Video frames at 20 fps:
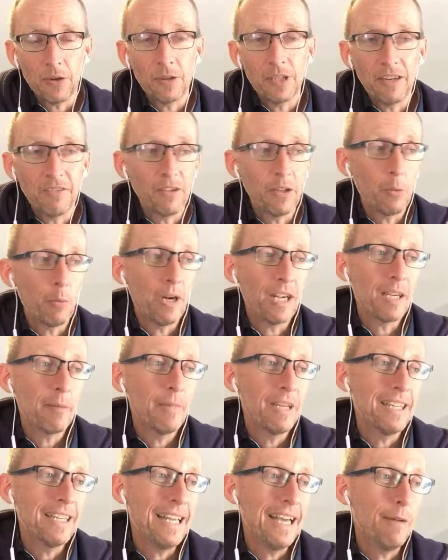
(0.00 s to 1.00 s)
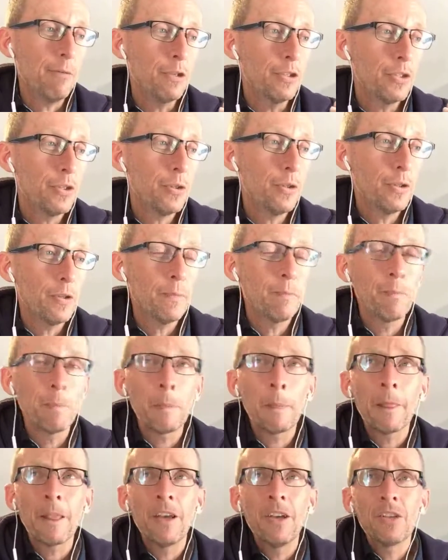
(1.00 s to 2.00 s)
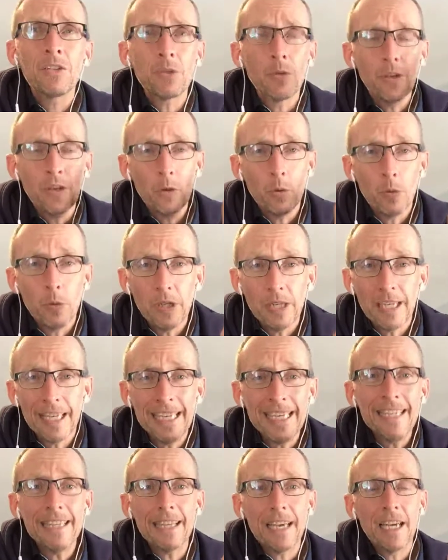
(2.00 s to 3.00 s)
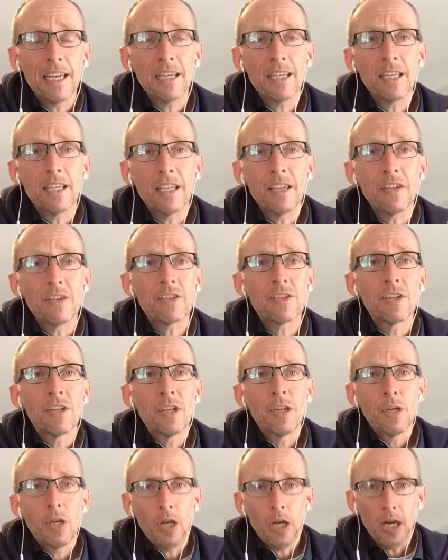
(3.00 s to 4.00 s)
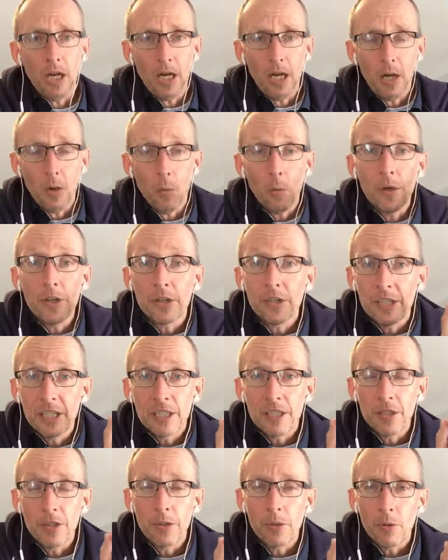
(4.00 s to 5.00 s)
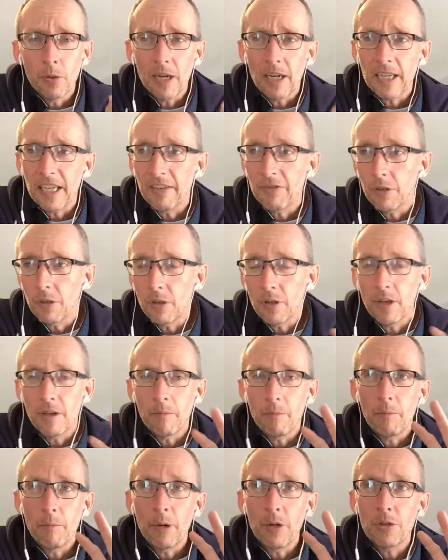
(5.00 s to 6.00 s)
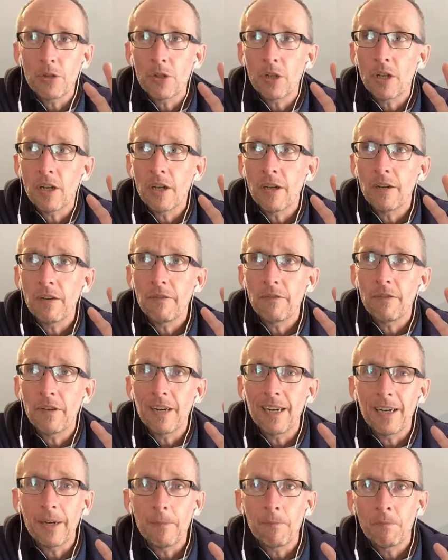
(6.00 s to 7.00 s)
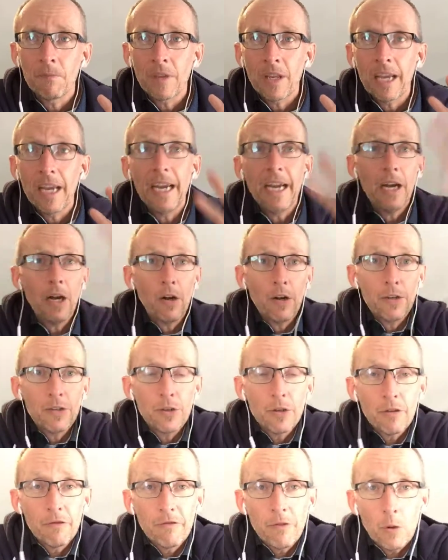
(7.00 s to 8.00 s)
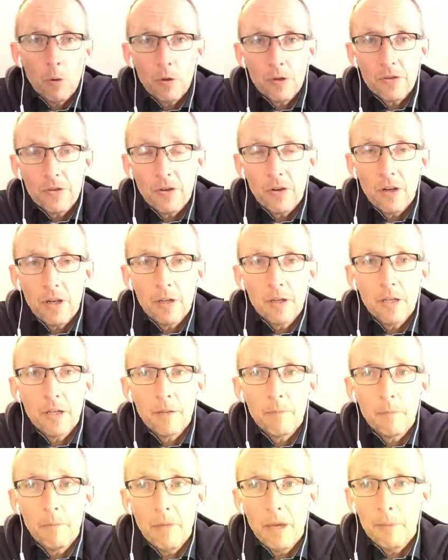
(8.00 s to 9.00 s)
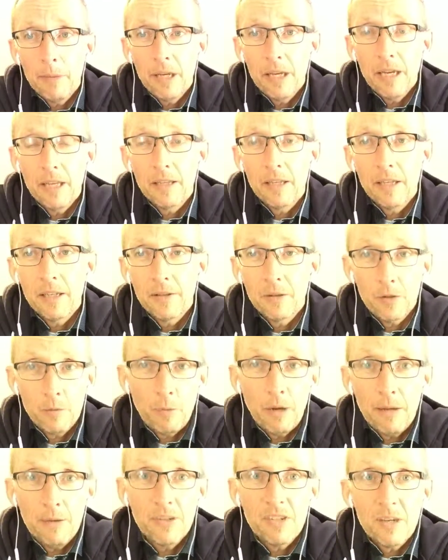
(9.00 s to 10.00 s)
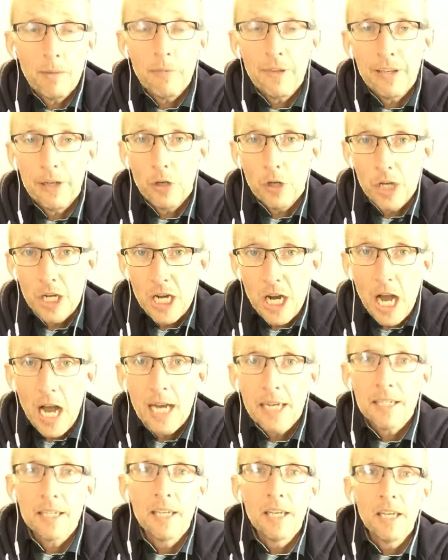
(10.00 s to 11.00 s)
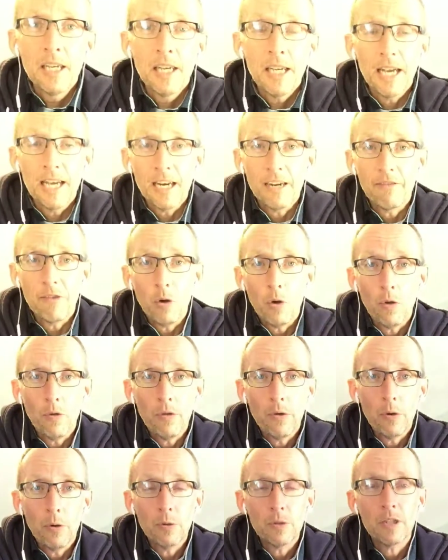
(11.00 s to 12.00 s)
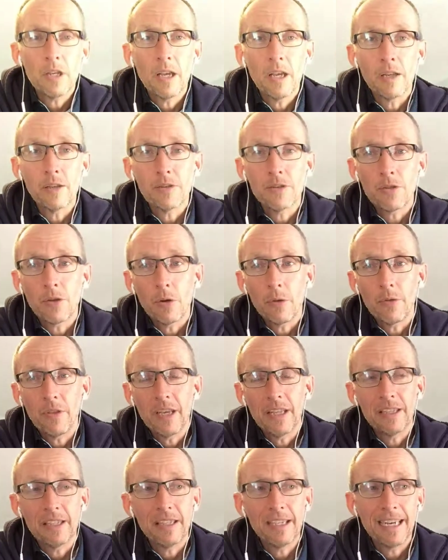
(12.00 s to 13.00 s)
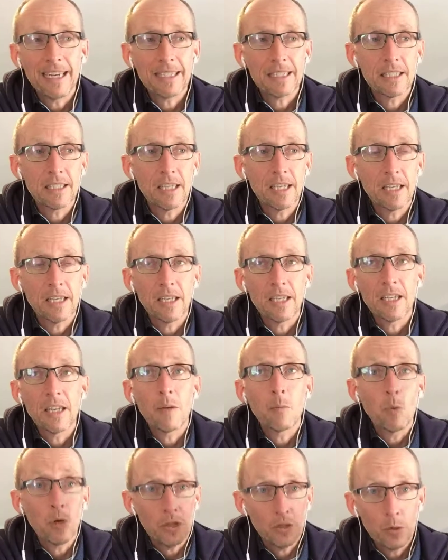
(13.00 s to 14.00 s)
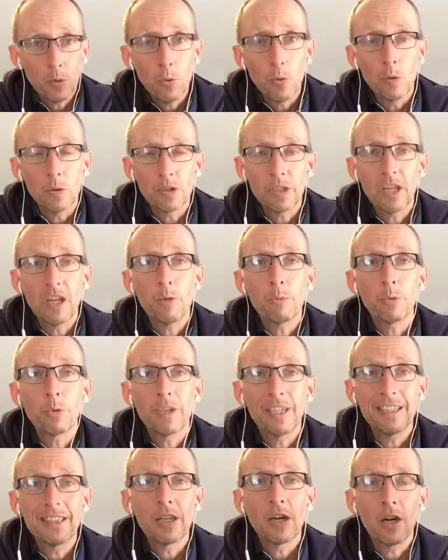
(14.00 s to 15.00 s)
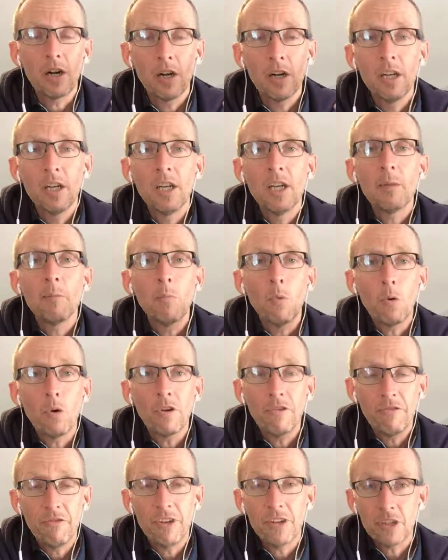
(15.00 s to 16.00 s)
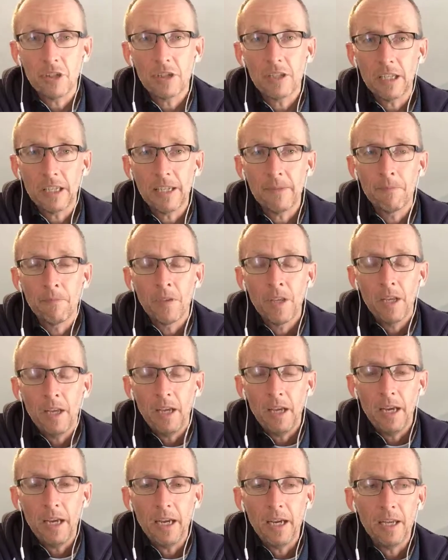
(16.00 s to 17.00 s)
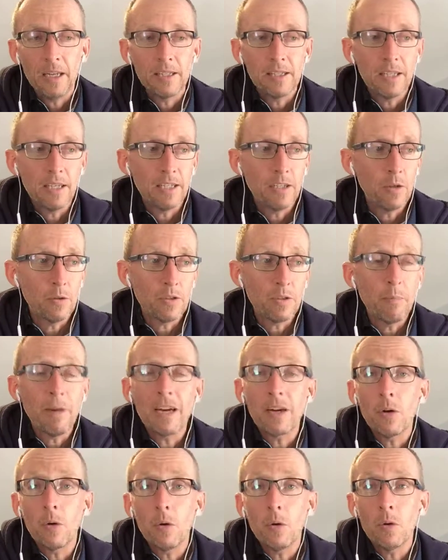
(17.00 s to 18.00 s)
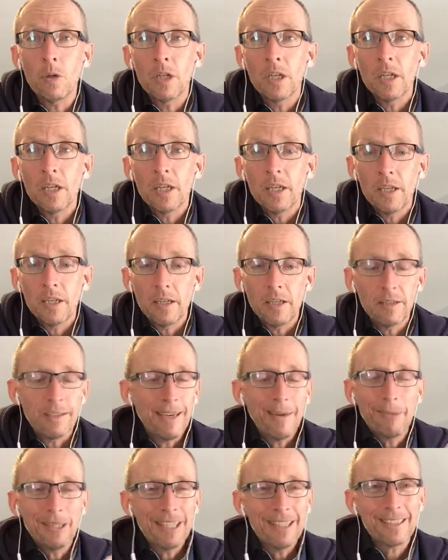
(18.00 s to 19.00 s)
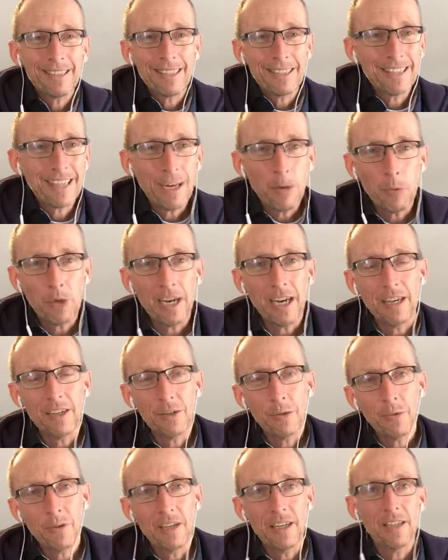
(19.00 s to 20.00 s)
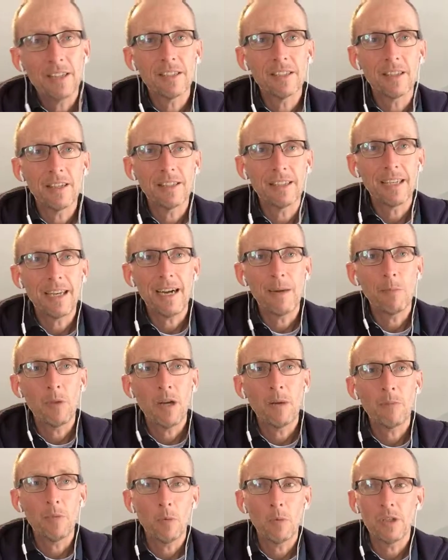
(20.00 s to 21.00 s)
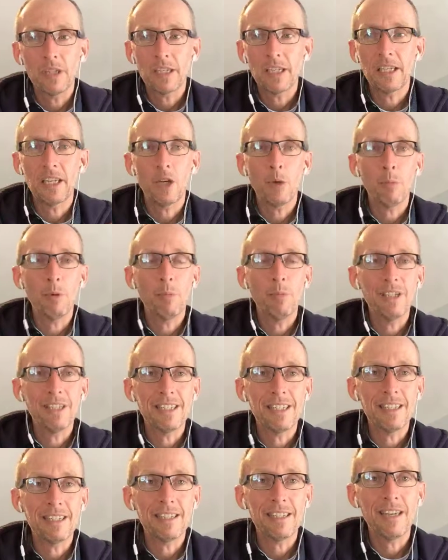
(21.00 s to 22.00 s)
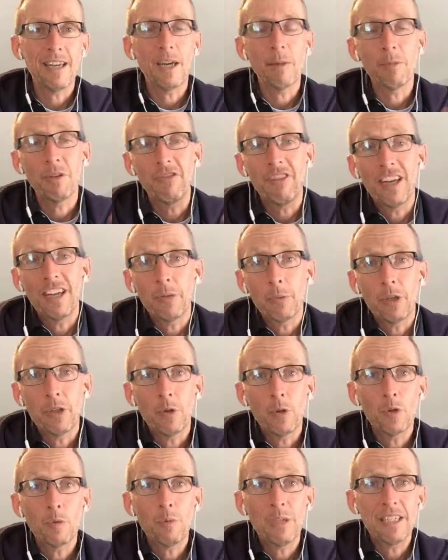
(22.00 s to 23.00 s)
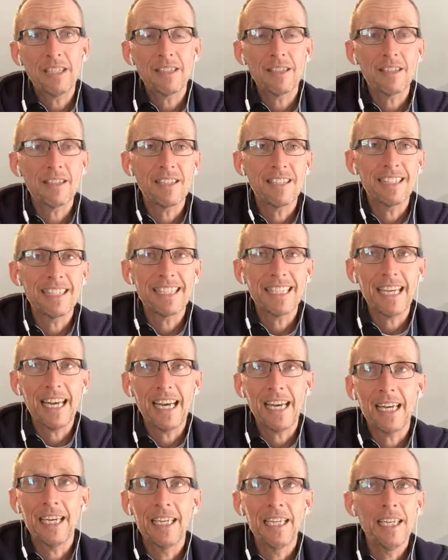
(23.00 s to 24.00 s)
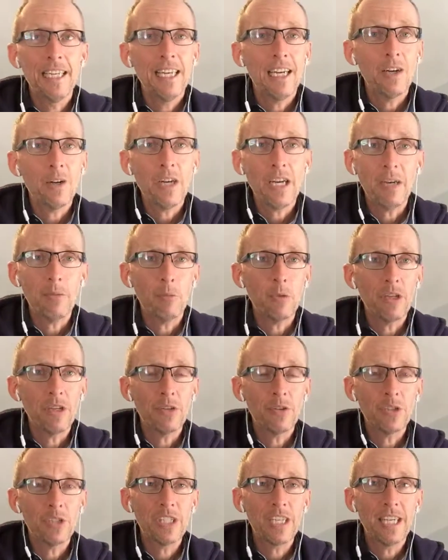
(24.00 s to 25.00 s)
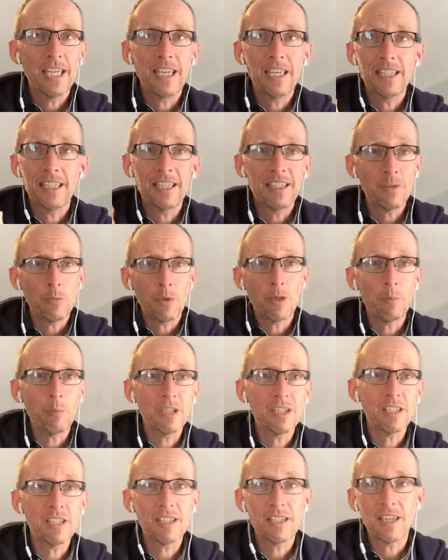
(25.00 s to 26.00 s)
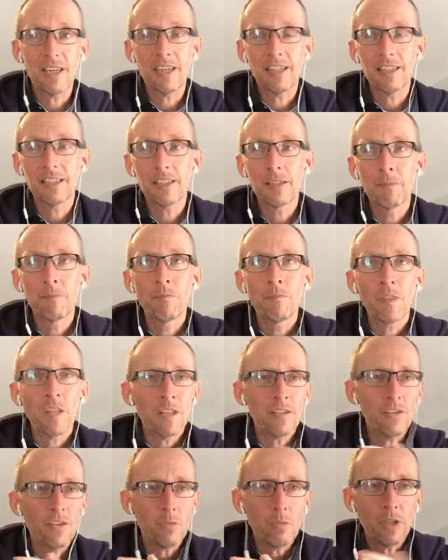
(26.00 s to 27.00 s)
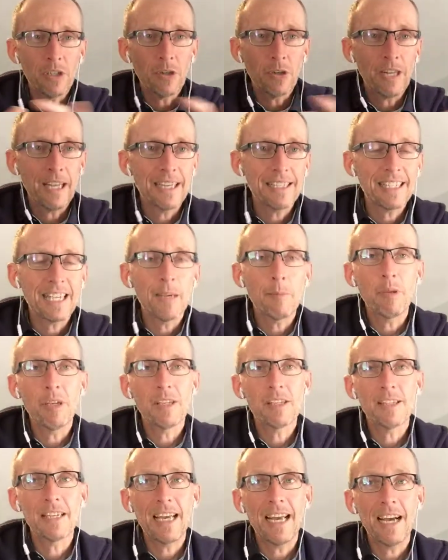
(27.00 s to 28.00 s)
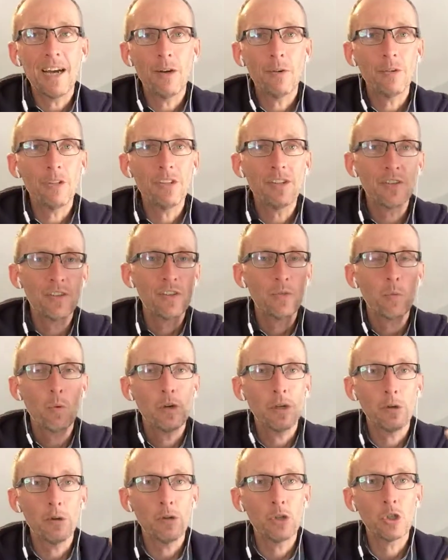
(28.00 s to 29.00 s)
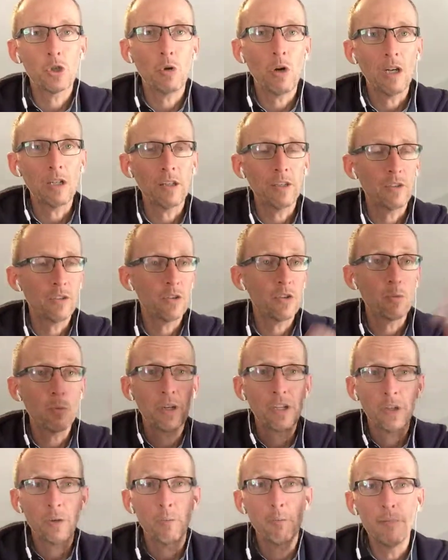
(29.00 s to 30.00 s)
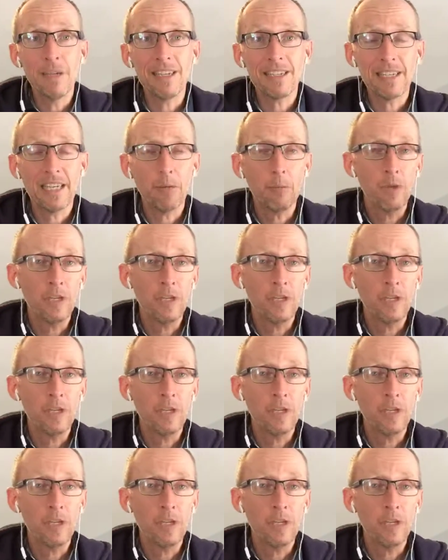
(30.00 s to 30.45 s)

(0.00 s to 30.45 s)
So I definitely recommend that one to you. So the key then is, what do you need to do? I gave you a bunch of areas you can focus on, maybe, and there's probably some that you're not out of all those. And so then the next thing, and what tools can help you get there more efficiently. And so my goal is, that's kind of what I do then. It's like I'm the one that can help a business evaluate those pieces and say, okay, we understand this is what your business does, this is what your landscape is now, this is where you're struggling, this is what you're missing.